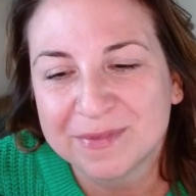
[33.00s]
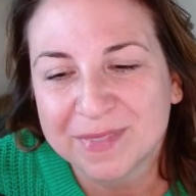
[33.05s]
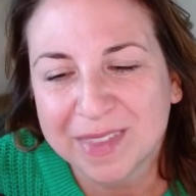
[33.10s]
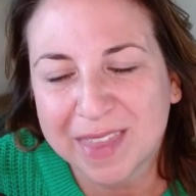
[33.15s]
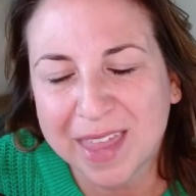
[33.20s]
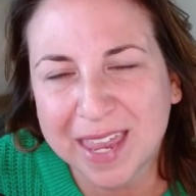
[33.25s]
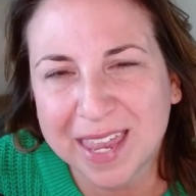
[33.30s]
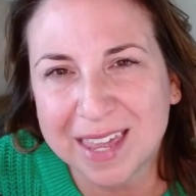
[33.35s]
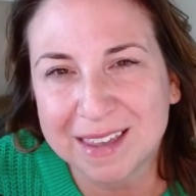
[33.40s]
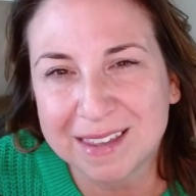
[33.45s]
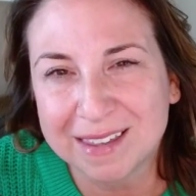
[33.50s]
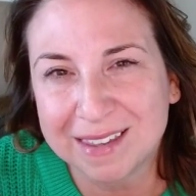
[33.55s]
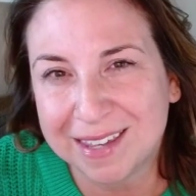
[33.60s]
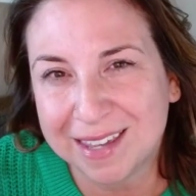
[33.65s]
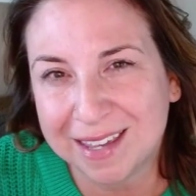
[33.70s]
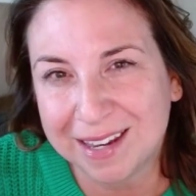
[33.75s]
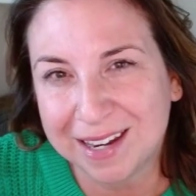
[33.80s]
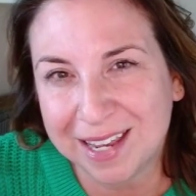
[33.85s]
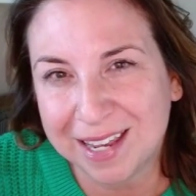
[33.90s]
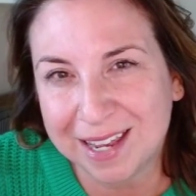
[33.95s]
like
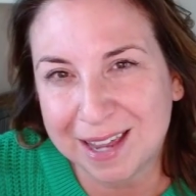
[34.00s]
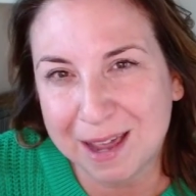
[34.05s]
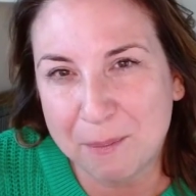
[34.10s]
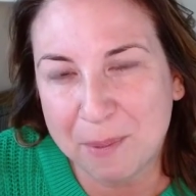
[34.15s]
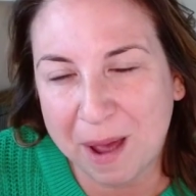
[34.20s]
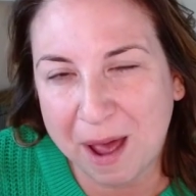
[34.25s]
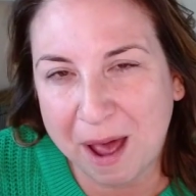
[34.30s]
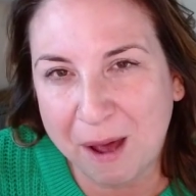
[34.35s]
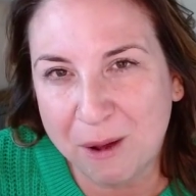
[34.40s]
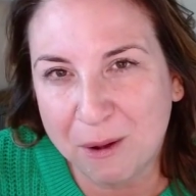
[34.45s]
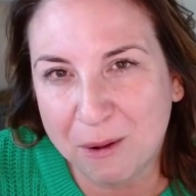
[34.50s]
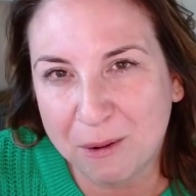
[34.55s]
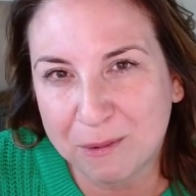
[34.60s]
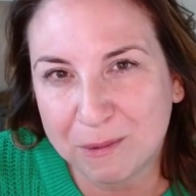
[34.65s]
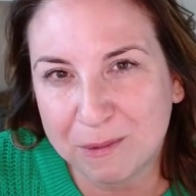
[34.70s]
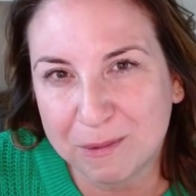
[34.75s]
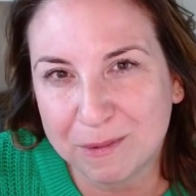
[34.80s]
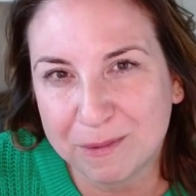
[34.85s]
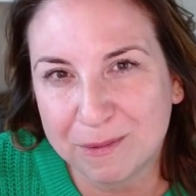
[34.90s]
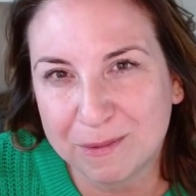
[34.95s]
giddy
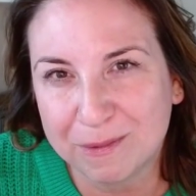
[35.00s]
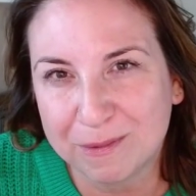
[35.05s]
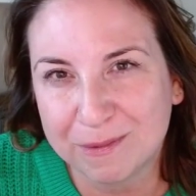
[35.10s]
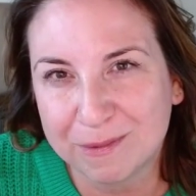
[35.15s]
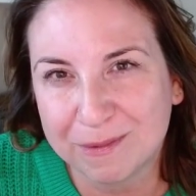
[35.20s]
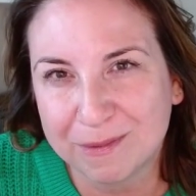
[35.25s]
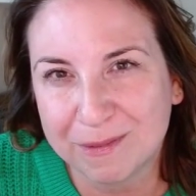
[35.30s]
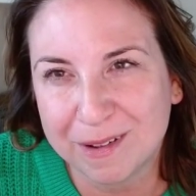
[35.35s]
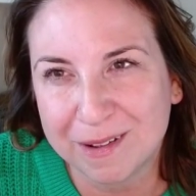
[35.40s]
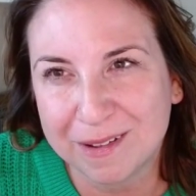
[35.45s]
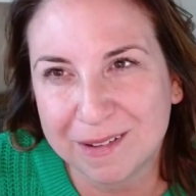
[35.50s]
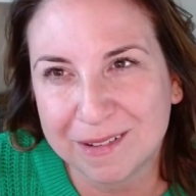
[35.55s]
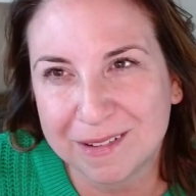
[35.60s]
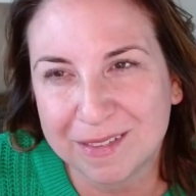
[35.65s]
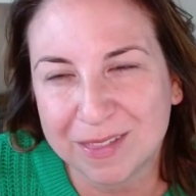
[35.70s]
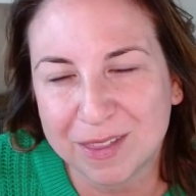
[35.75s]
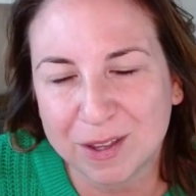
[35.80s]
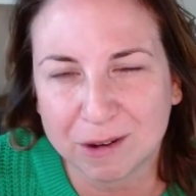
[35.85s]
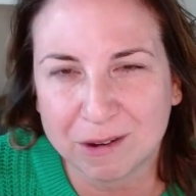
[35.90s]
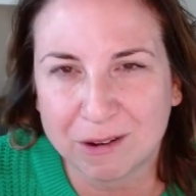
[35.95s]
about
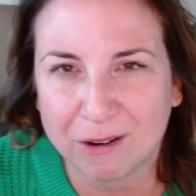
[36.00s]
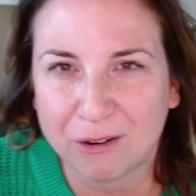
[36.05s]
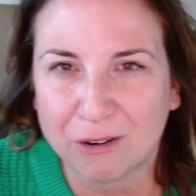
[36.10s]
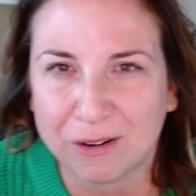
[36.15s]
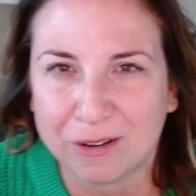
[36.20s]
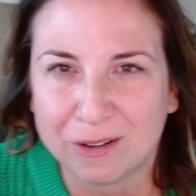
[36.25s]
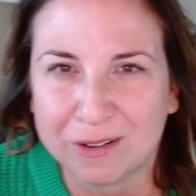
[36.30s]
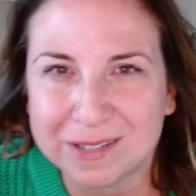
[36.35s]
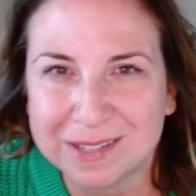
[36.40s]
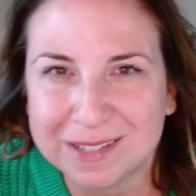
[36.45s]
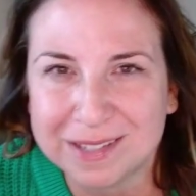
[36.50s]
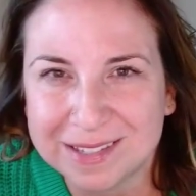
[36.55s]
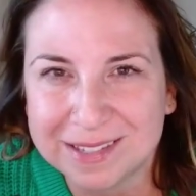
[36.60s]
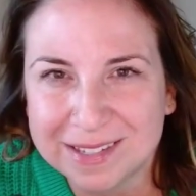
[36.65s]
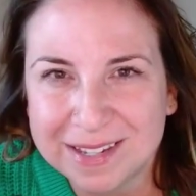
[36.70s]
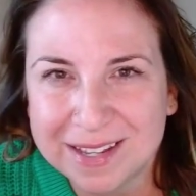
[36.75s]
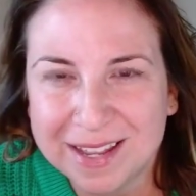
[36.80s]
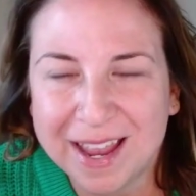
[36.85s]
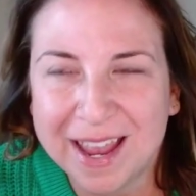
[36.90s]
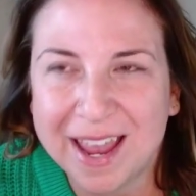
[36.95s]
their girls
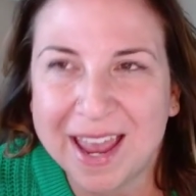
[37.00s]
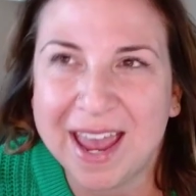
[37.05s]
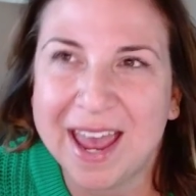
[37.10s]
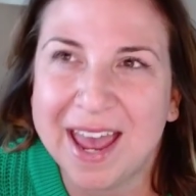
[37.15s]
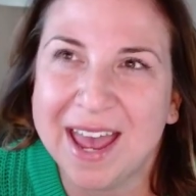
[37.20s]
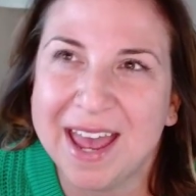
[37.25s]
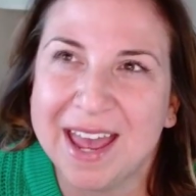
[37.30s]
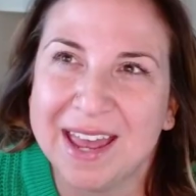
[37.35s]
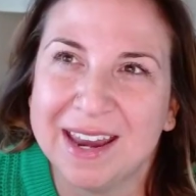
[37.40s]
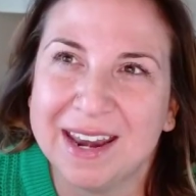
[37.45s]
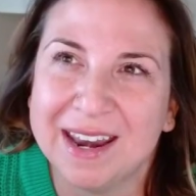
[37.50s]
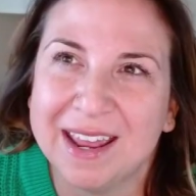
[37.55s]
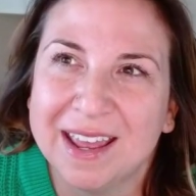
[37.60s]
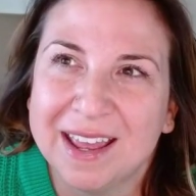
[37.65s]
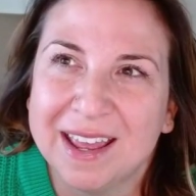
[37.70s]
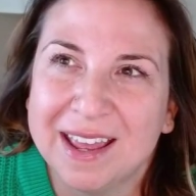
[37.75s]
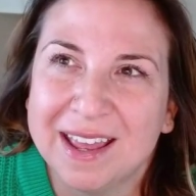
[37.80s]
and